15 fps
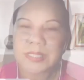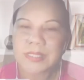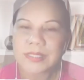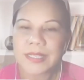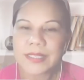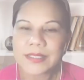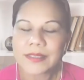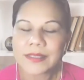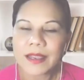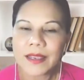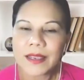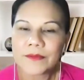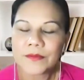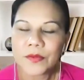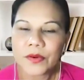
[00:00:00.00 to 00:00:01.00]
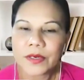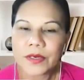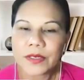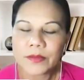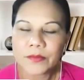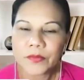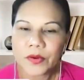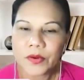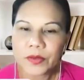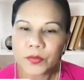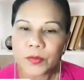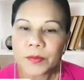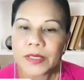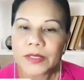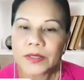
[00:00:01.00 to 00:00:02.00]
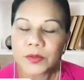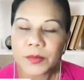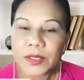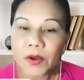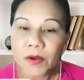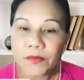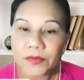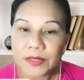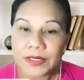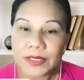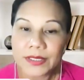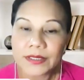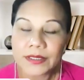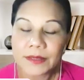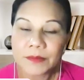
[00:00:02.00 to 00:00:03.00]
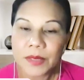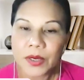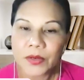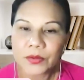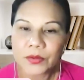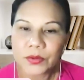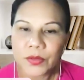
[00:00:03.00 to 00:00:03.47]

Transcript: It takes time for a woman to be confident about